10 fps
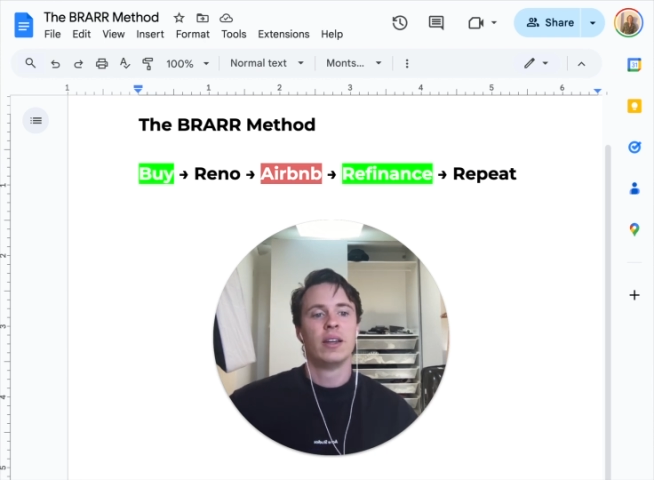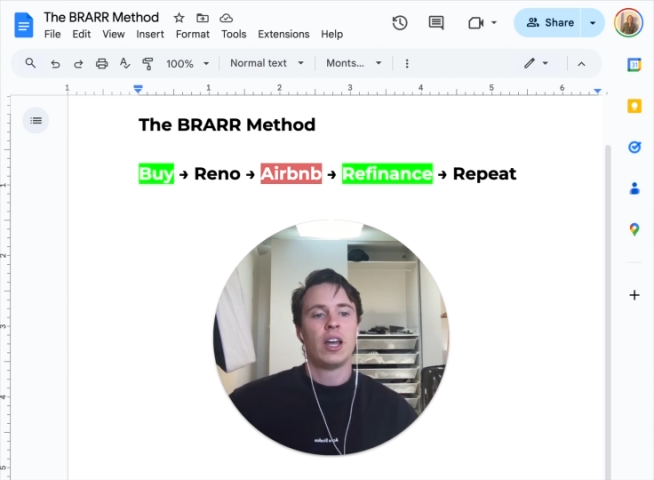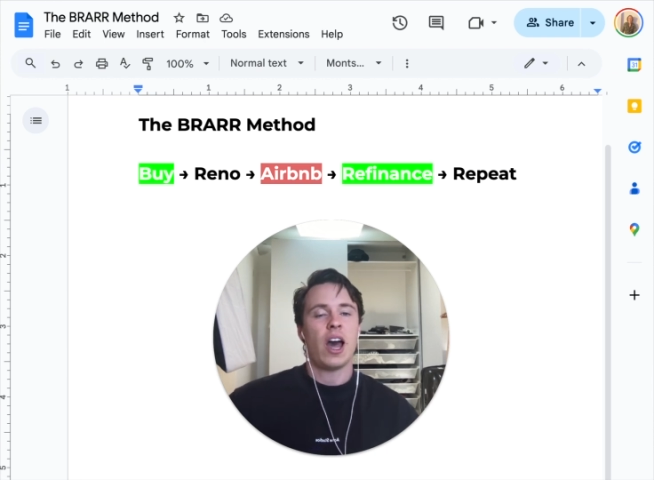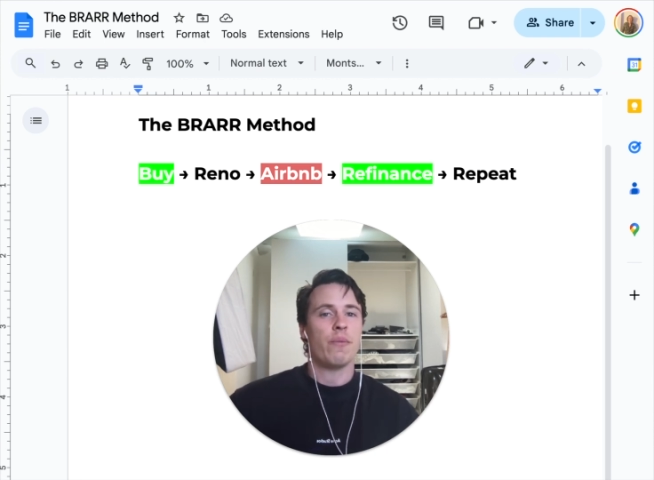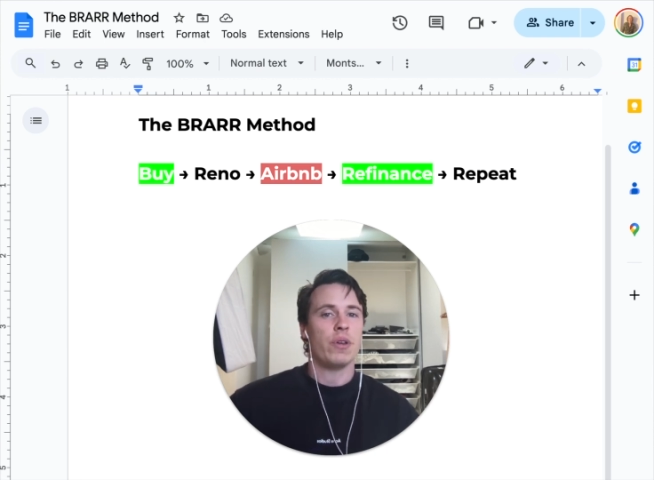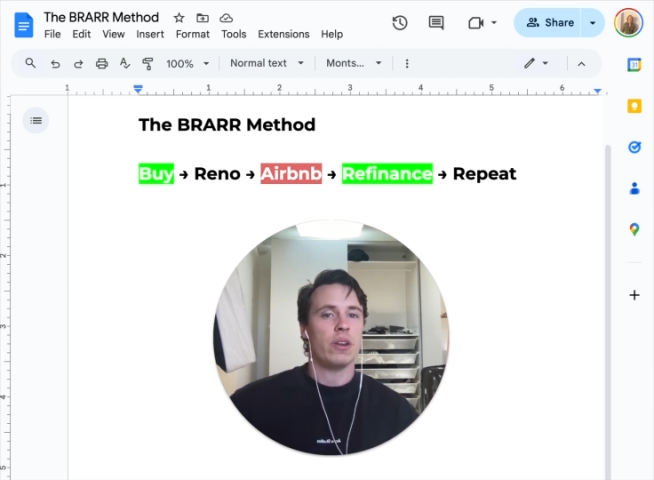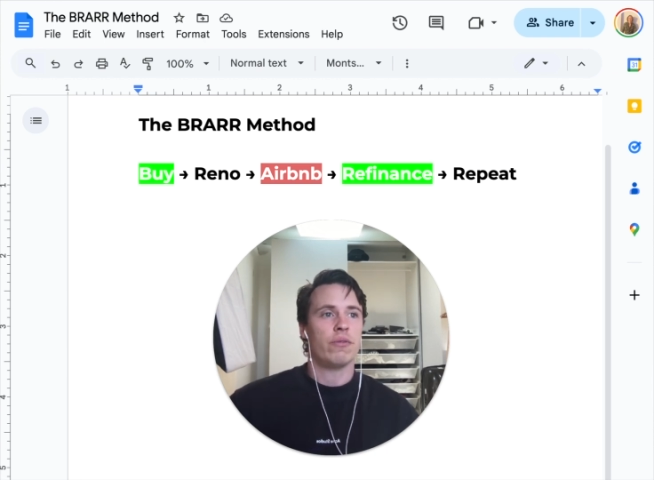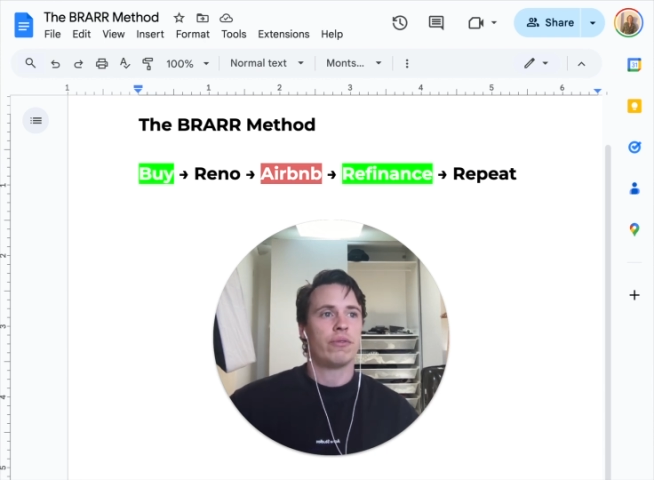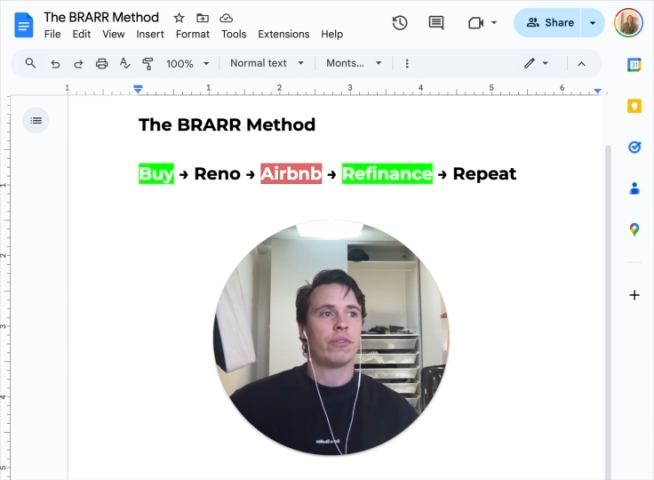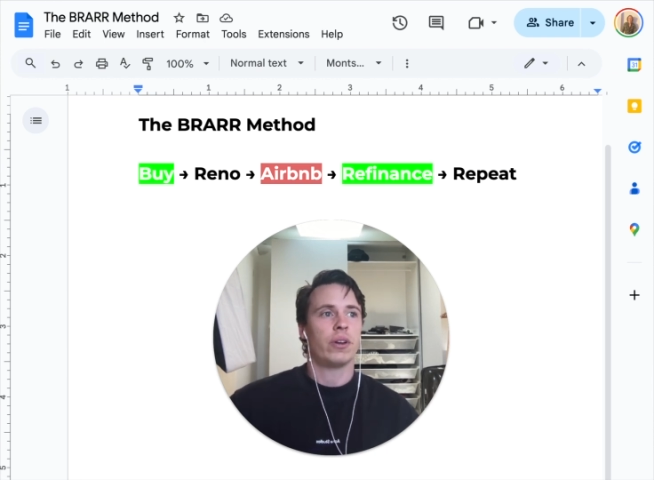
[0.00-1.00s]
a bit of
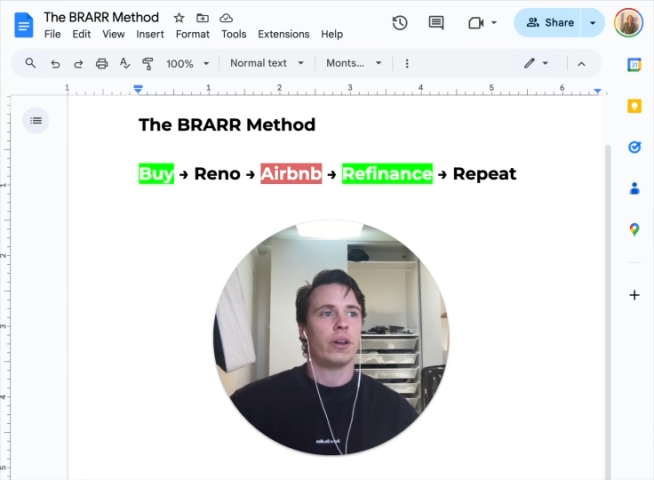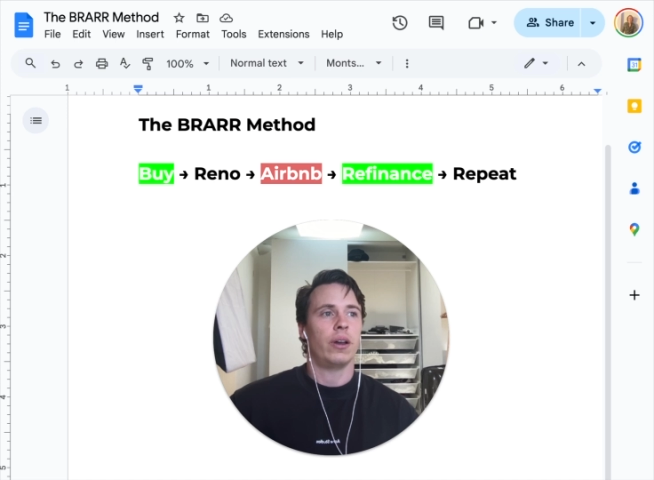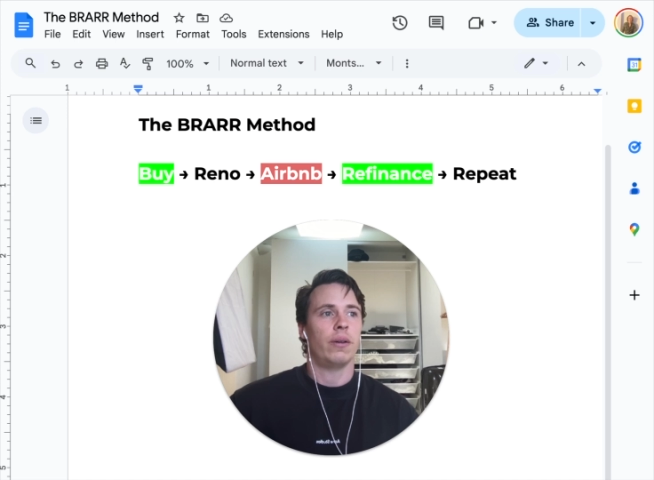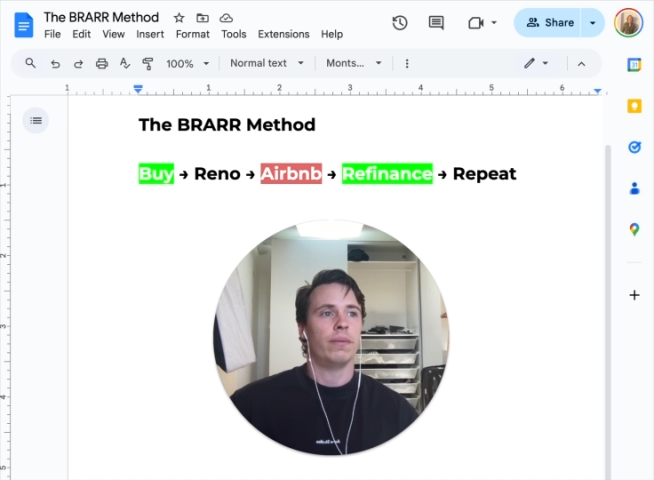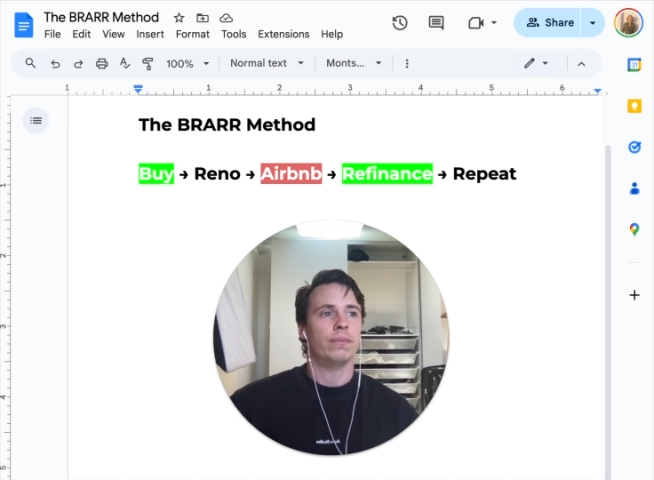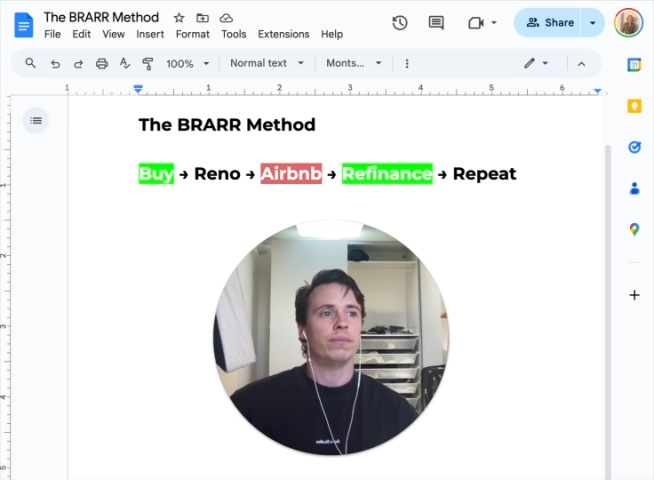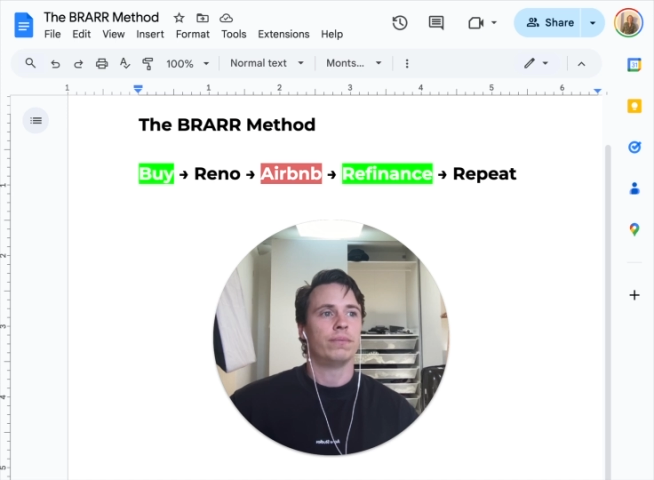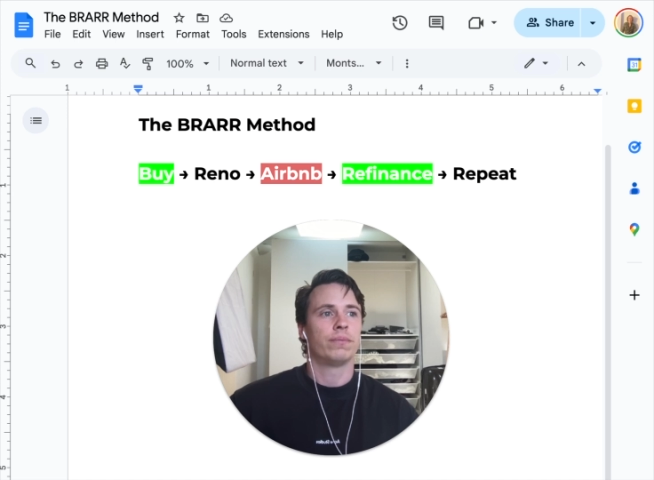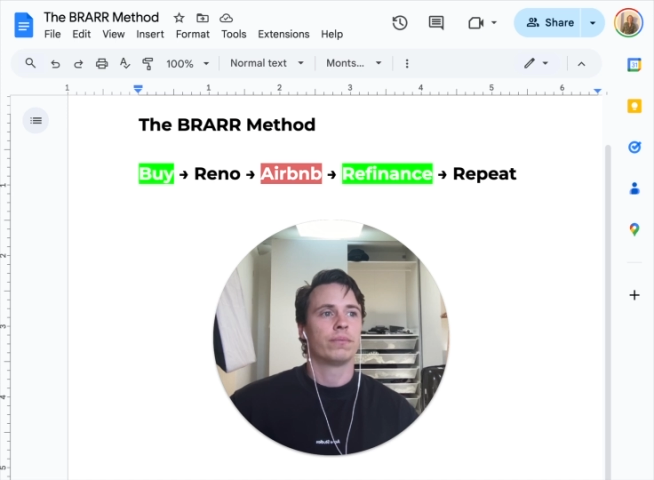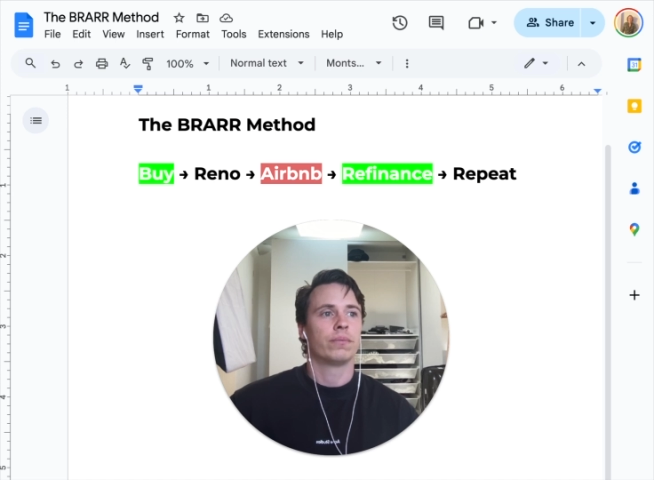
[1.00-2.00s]

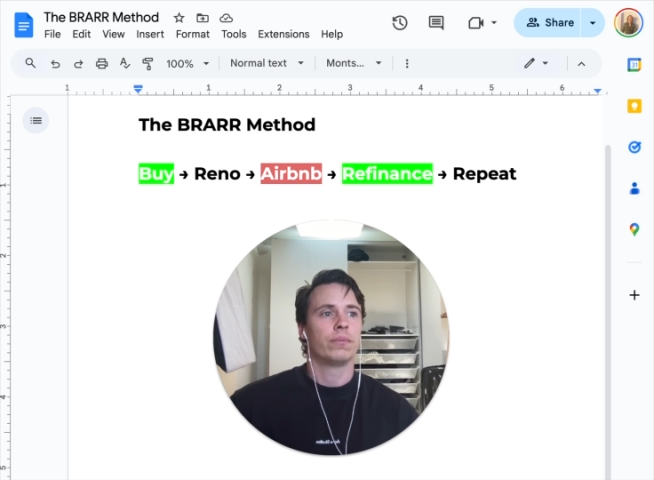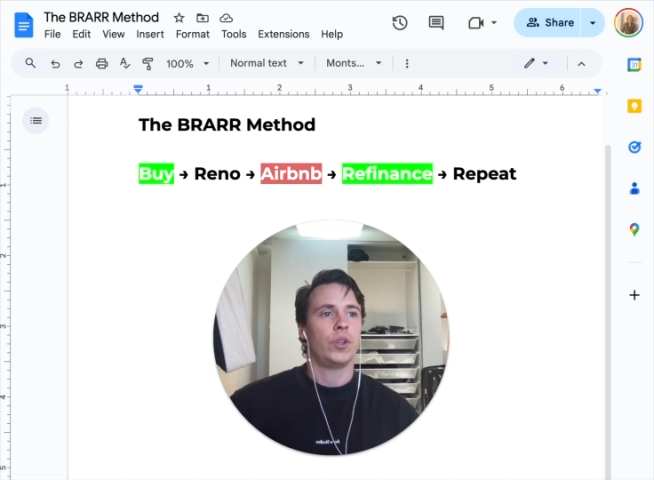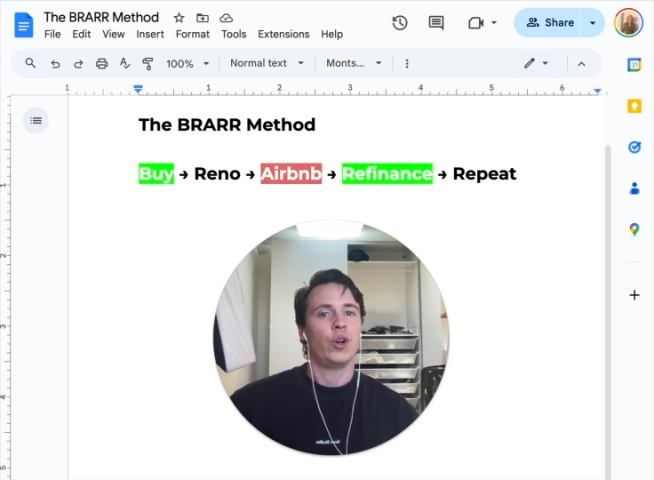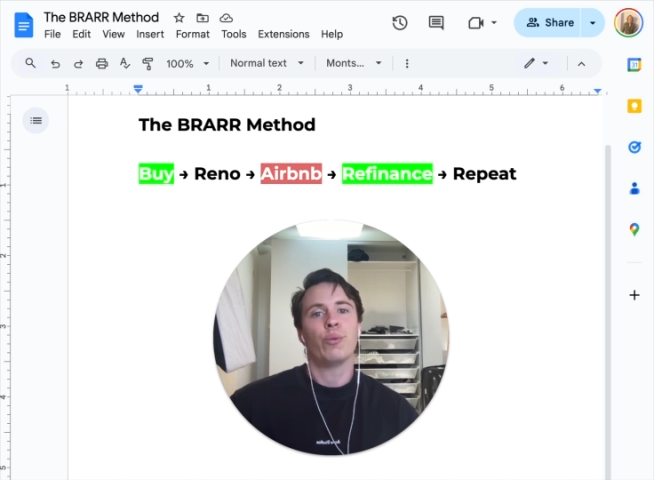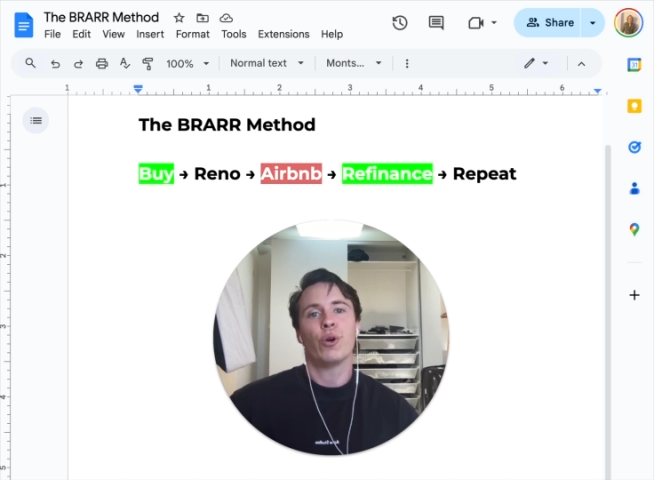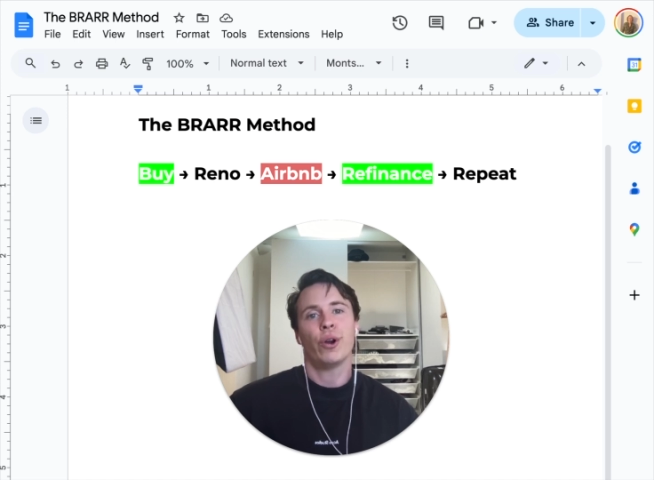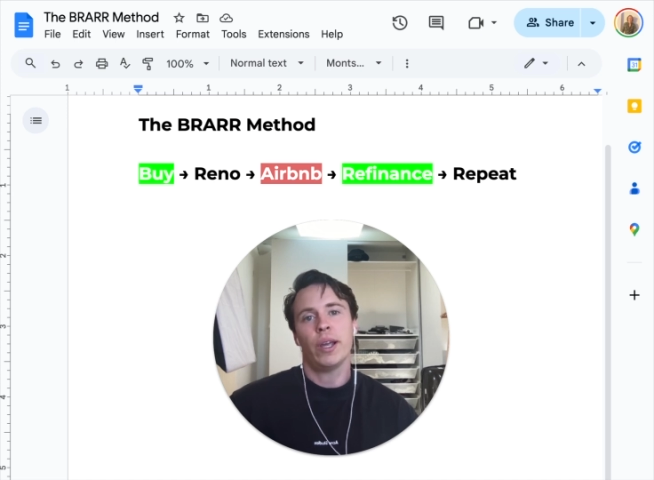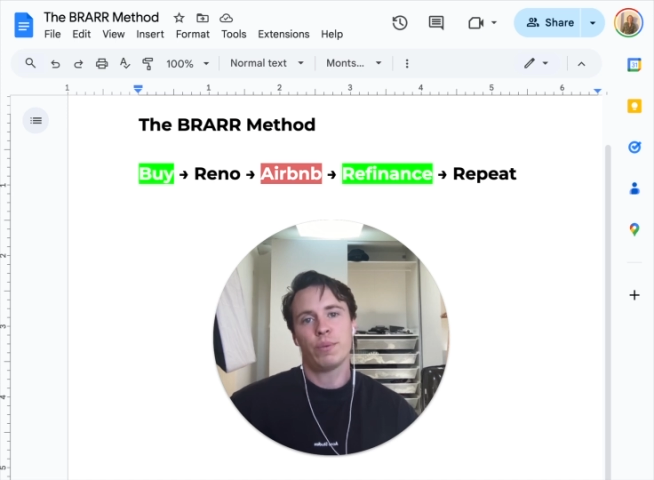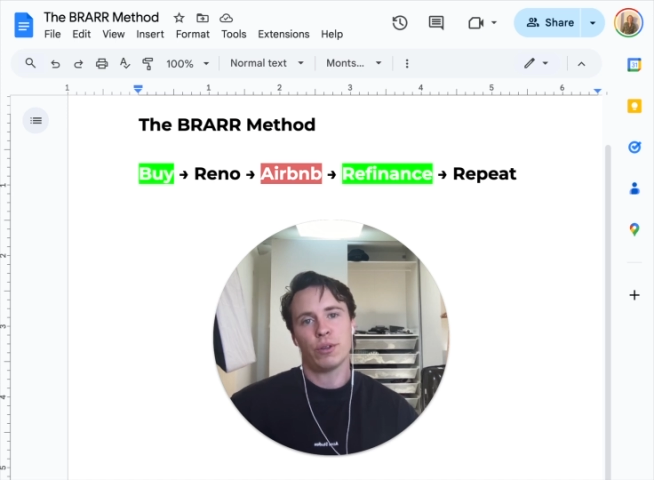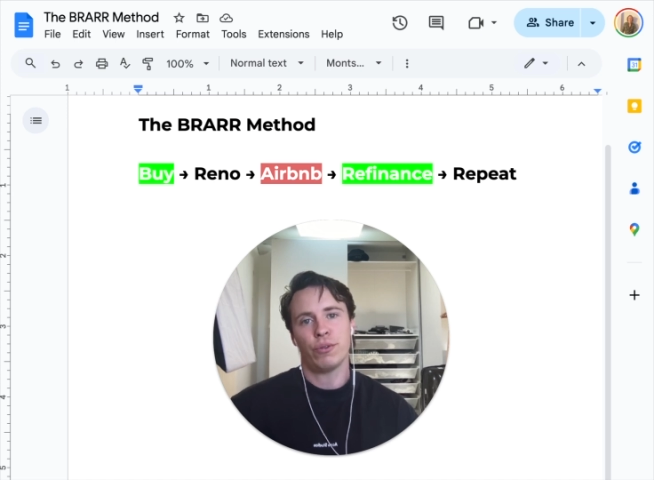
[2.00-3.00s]
more
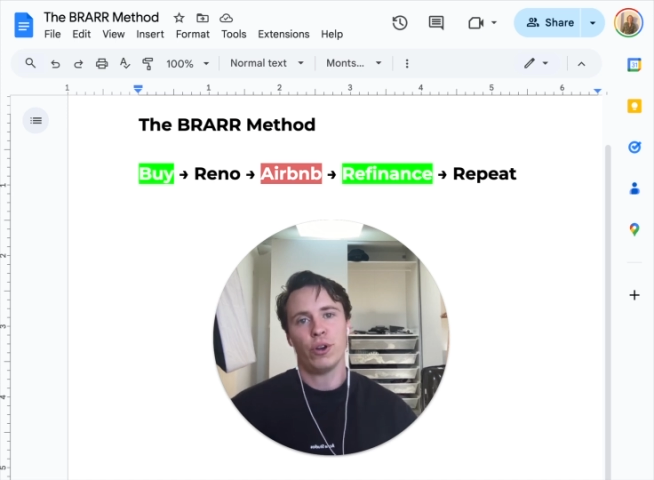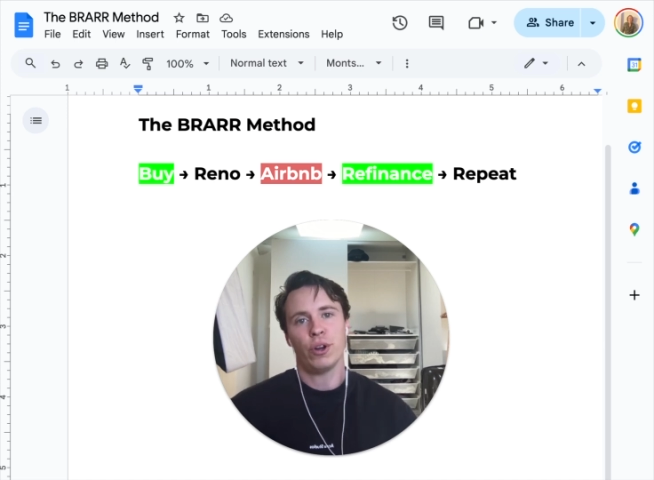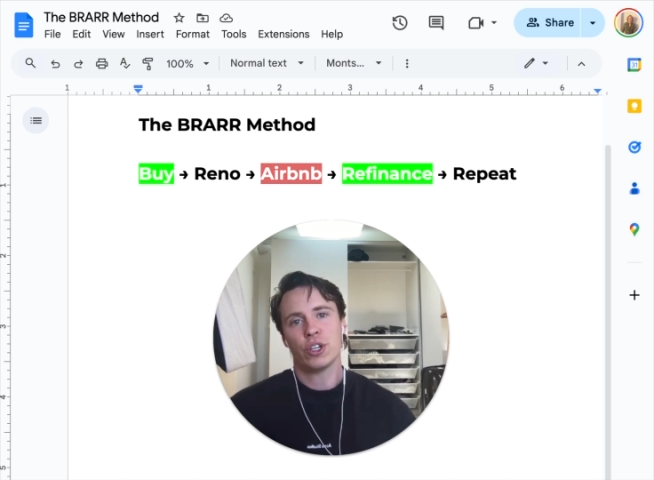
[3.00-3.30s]
hipster furniture,